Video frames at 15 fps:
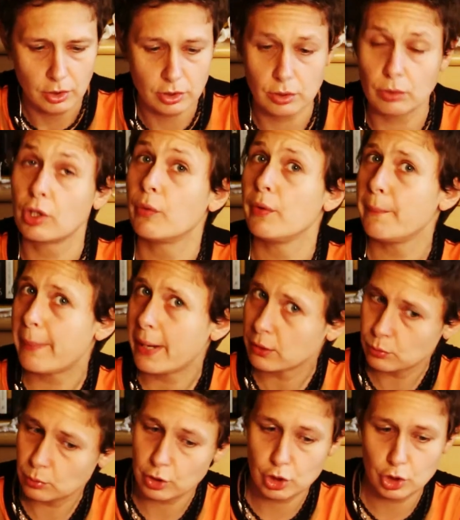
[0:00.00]
So going
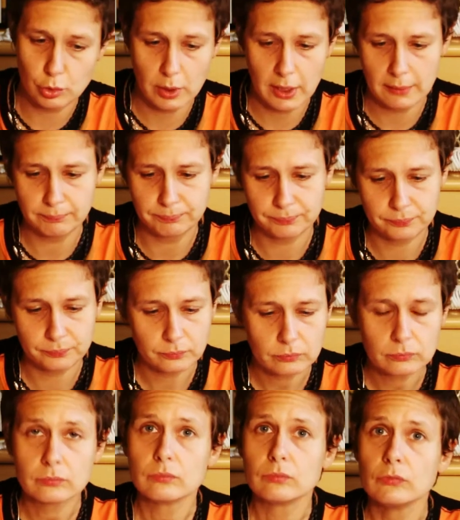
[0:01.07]
back to the sugar,
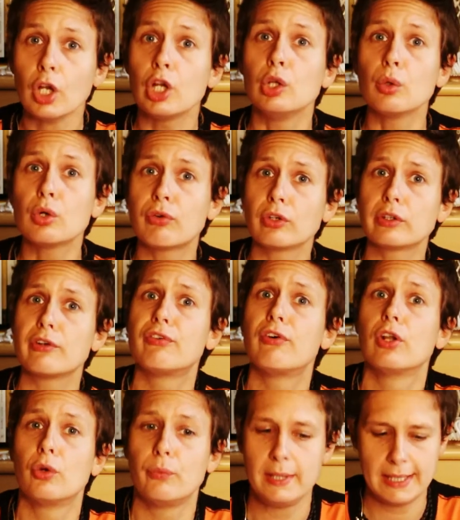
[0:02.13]
look for the
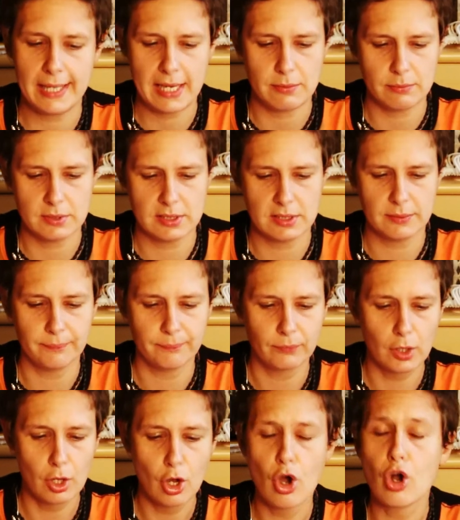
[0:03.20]
following names
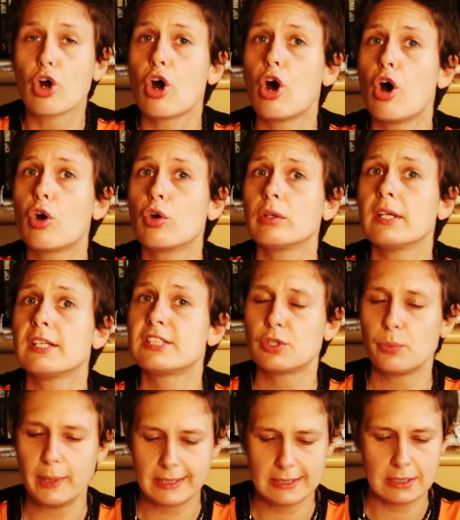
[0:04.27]
corn
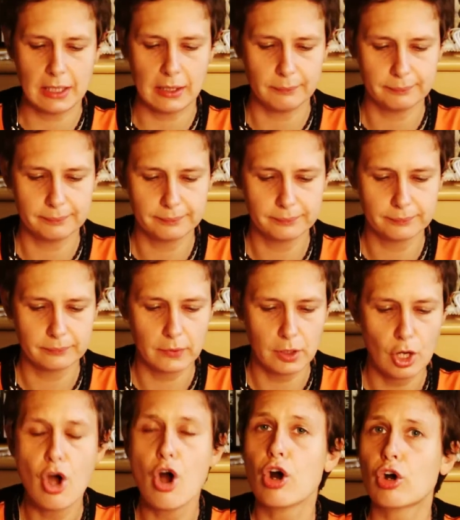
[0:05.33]
sweetener,
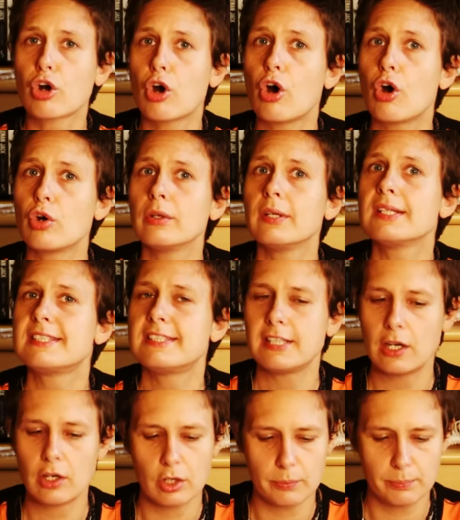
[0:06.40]
corn
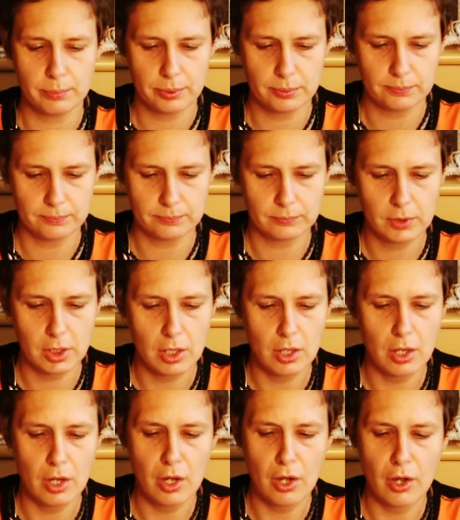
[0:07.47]
syrup,
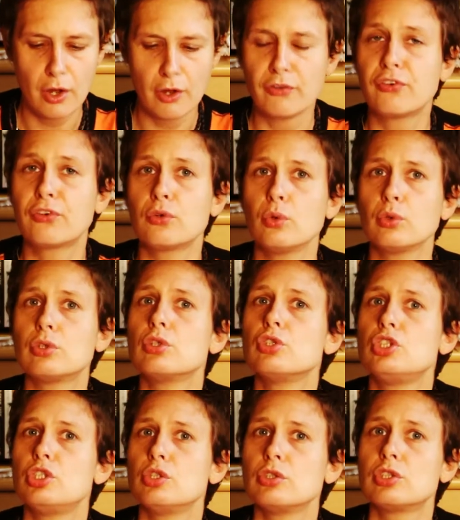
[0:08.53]
fruit
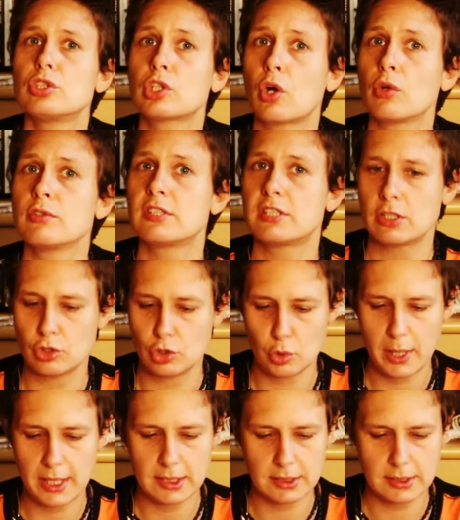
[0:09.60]
juice
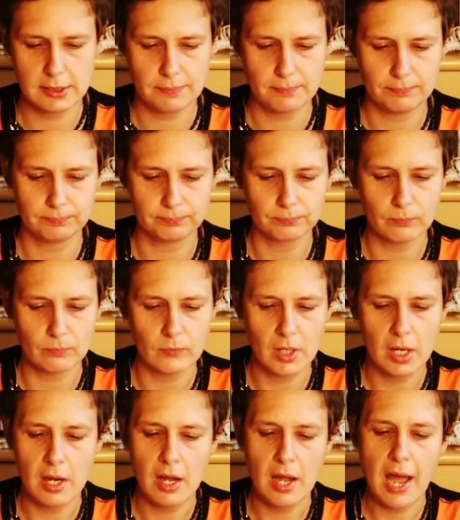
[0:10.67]
concentrate,
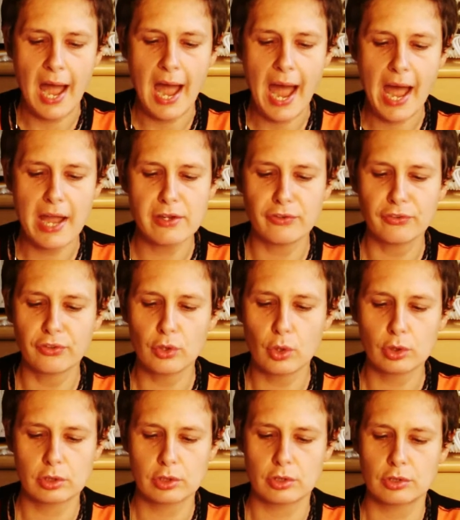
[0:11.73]
high
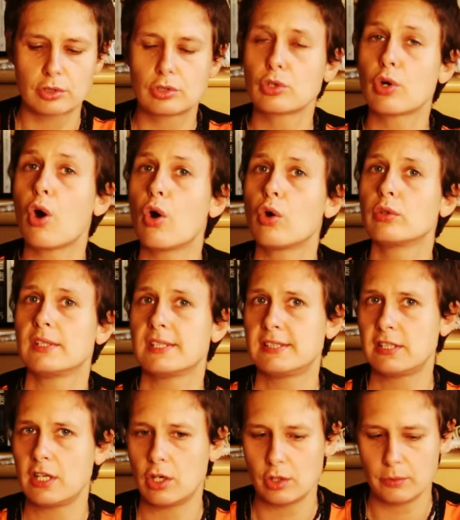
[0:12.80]
fructose corn
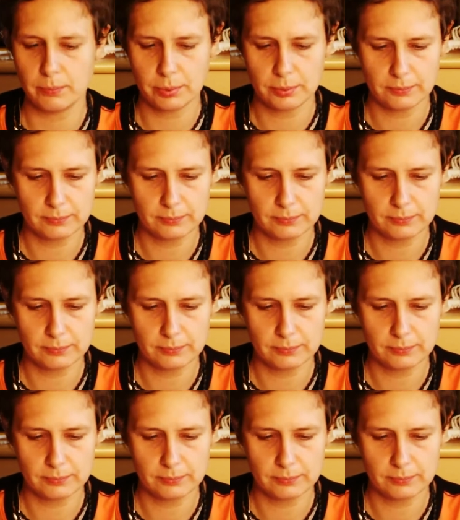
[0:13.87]
syrup,